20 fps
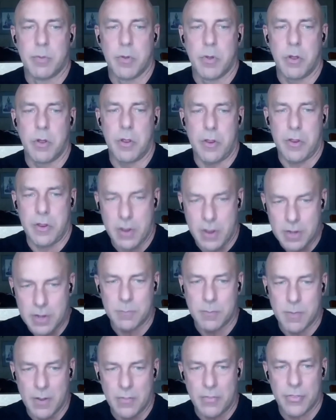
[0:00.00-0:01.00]

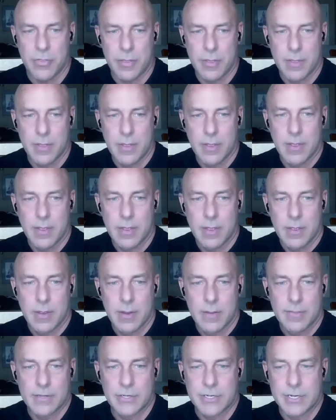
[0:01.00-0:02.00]
behemoth
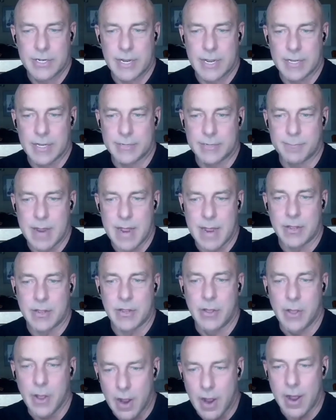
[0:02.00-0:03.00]
that she is. My
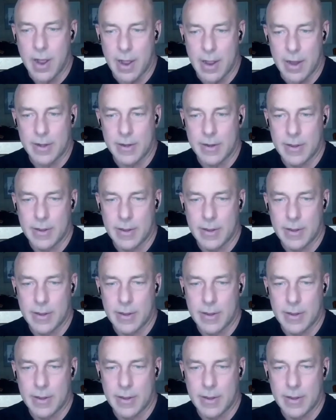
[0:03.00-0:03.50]
God.